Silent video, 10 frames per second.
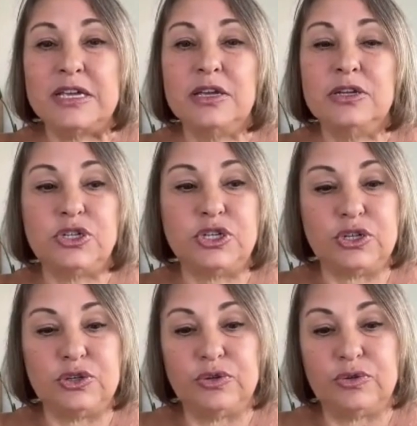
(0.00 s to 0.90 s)

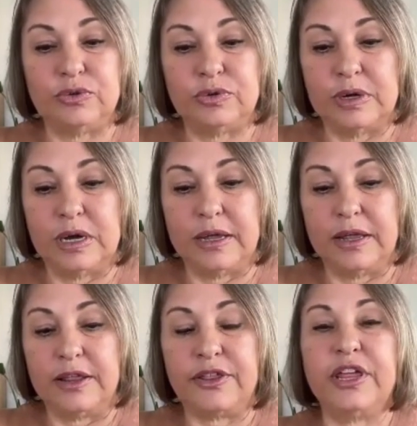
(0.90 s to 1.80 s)
to
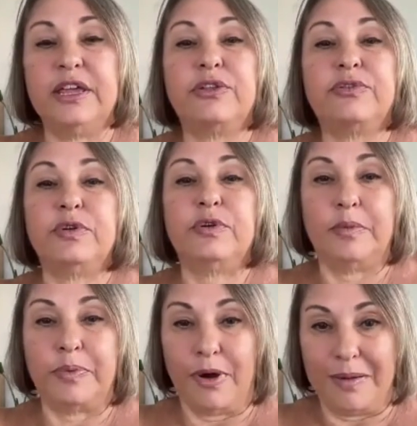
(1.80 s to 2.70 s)
think through a
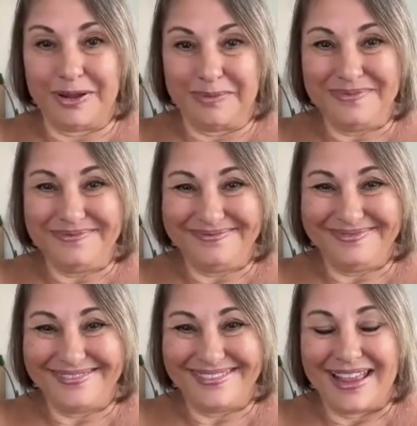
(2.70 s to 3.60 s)
problem
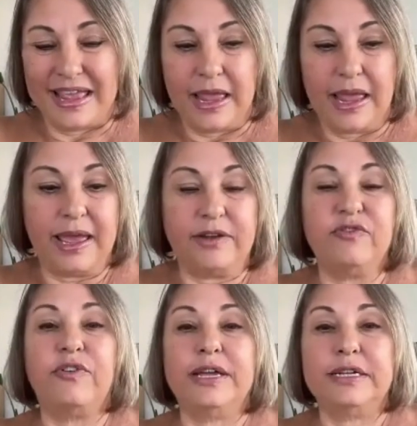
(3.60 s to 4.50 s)
and
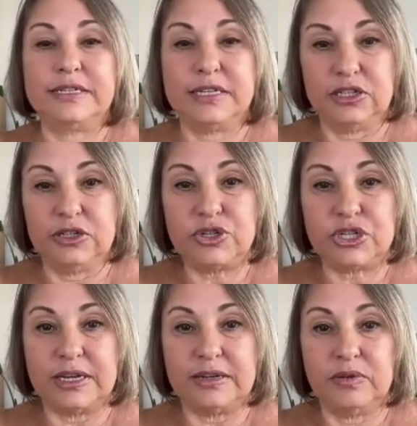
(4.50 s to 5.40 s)
find a
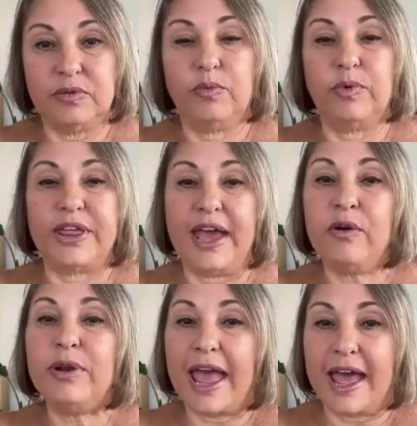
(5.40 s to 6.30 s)
solution
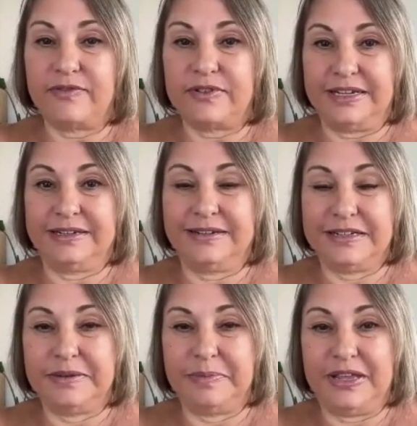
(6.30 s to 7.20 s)
without having
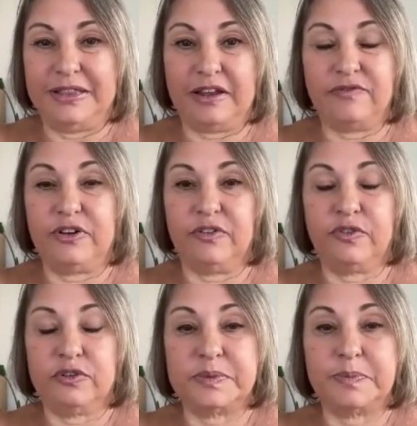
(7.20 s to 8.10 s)
to be in that
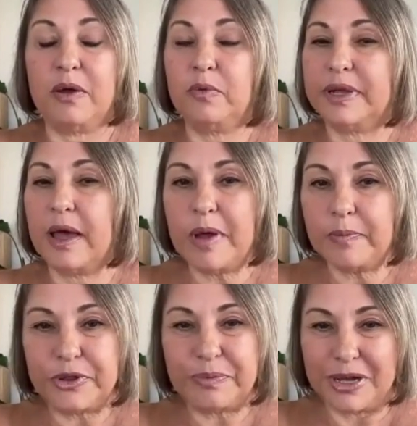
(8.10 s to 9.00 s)
fearful spot, we come up
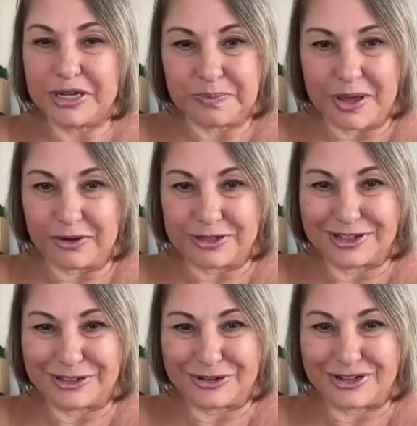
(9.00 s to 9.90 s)
with much better
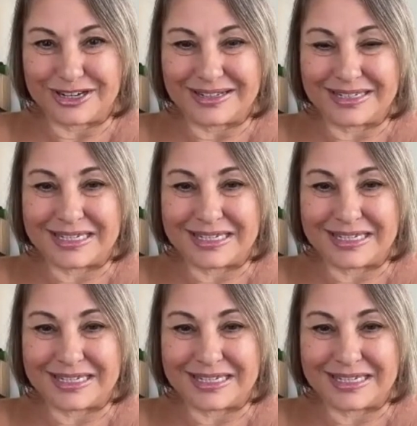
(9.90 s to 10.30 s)
solutions.